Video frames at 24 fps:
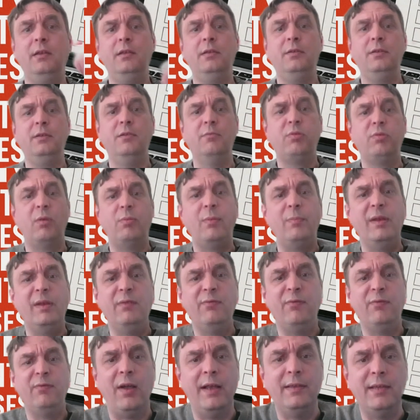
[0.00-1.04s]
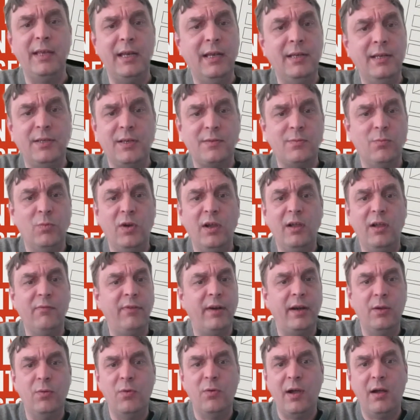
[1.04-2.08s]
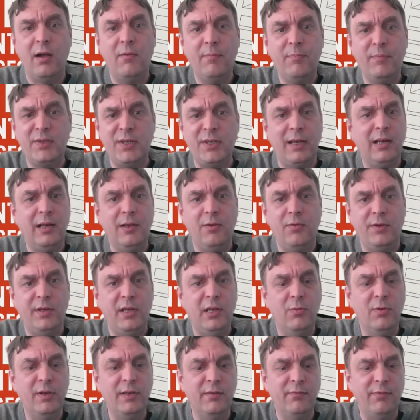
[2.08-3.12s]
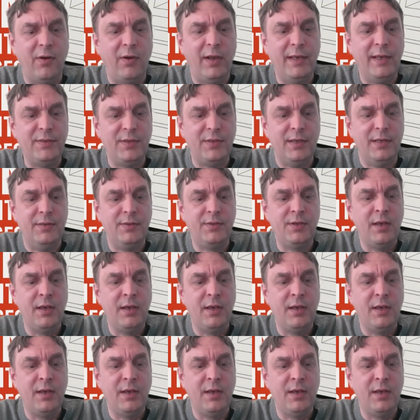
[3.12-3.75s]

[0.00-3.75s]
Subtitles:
you'll probably find that it doesn't work very well, particularly on newer devices.